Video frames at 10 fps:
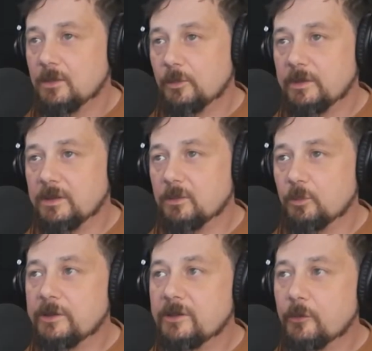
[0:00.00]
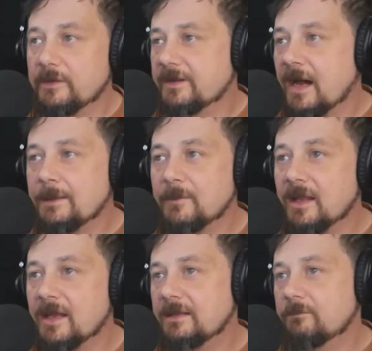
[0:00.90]
We know the
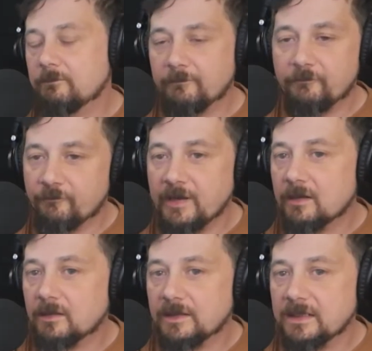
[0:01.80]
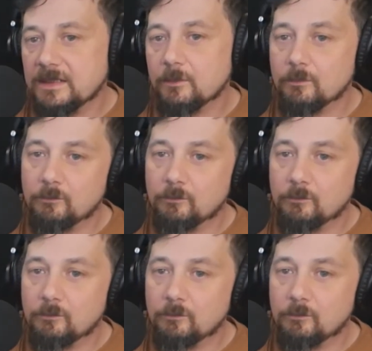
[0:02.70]
timeline fairly